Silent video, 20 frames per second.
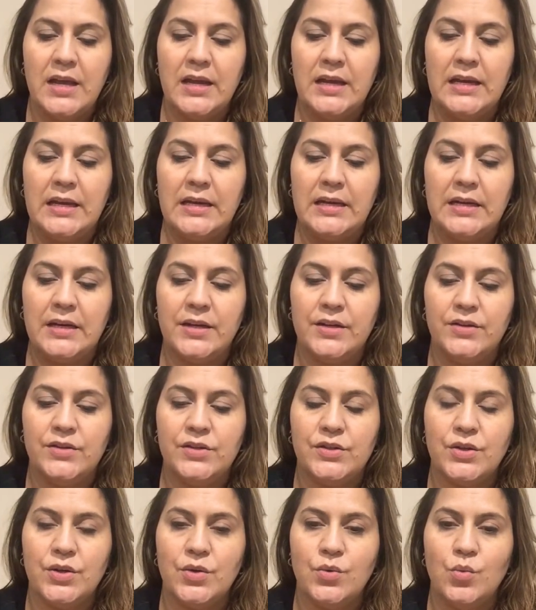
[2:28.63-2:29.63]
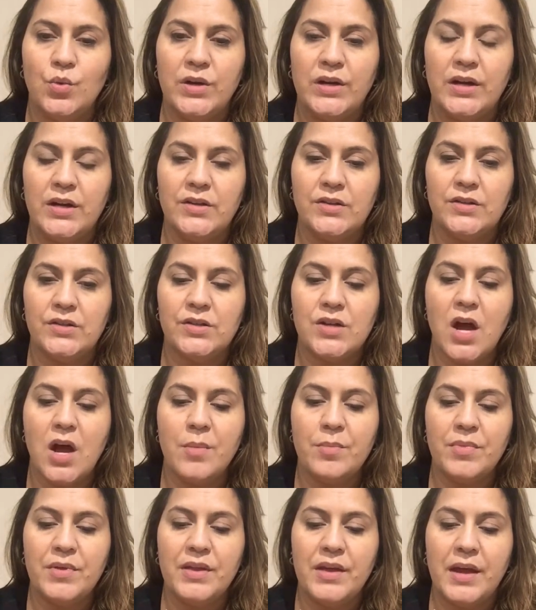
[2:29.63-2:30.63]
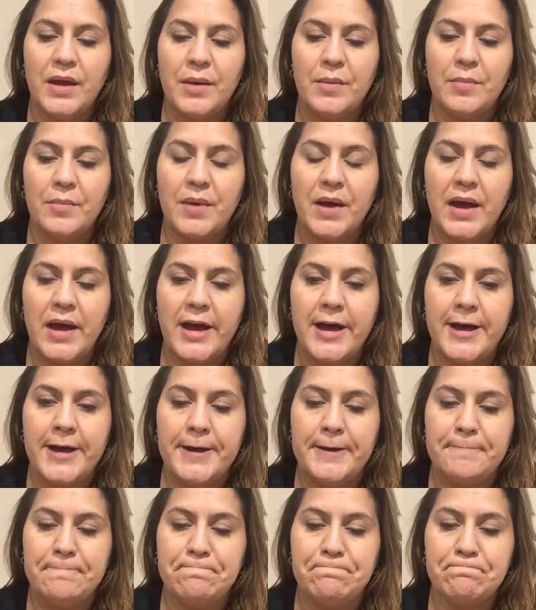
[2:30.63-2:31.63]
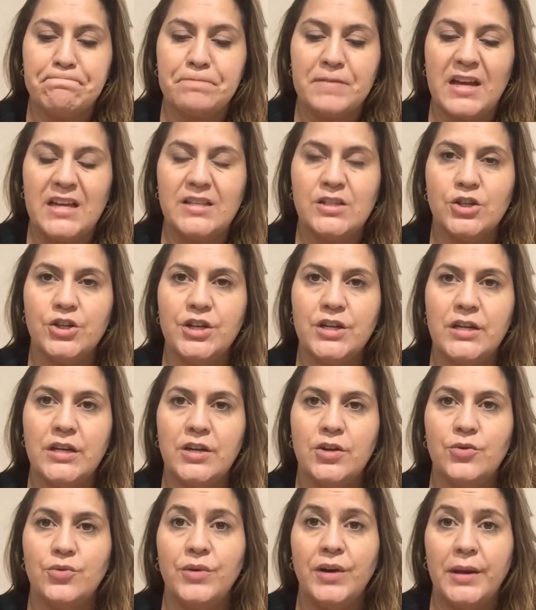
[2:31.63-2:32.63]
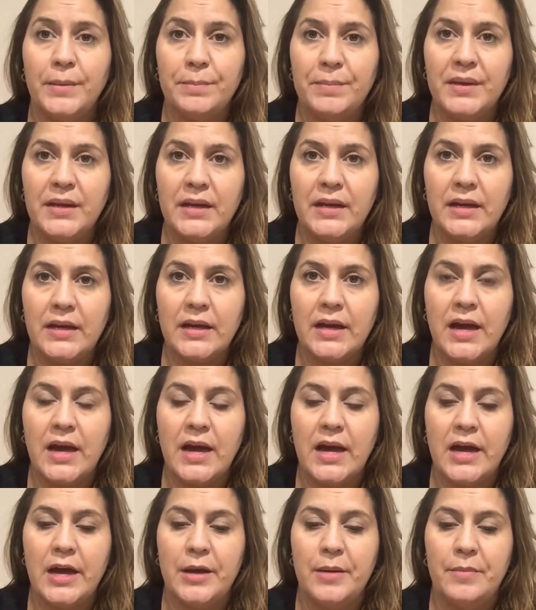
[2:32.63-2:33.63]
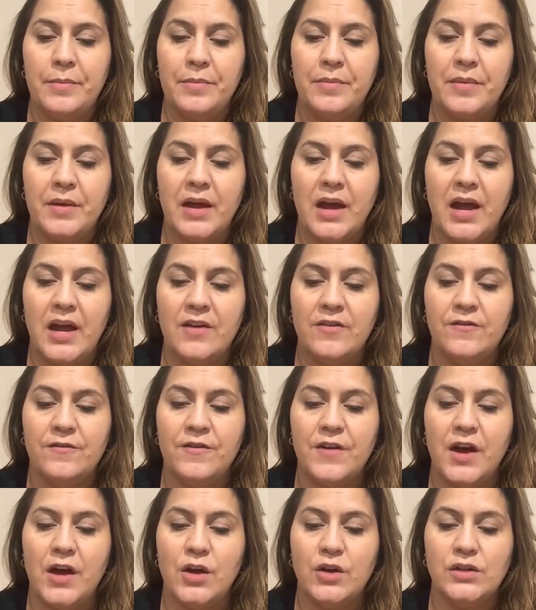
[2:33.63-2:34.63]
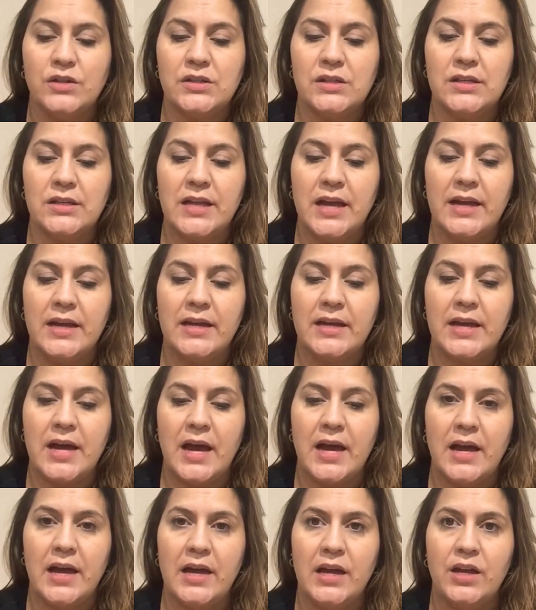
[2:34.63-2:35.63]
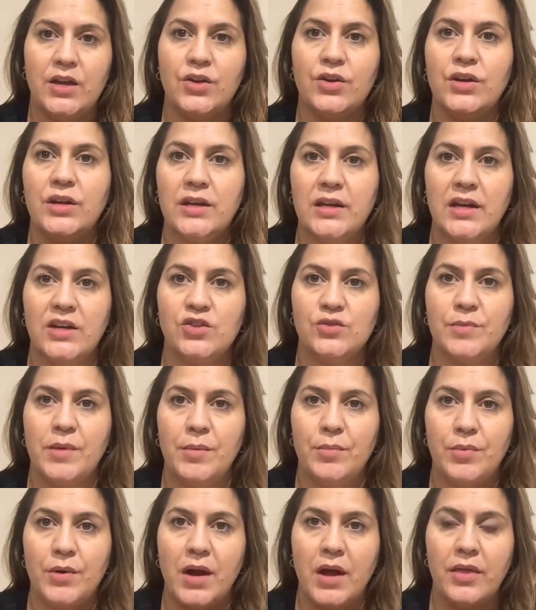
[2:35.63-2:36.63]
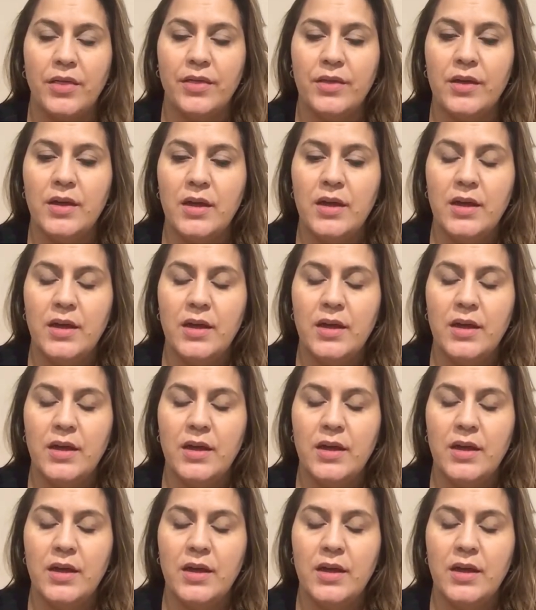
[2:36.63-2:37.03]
And when I stopped them, I started getting cramping. I felt like I couldn't catch my breath.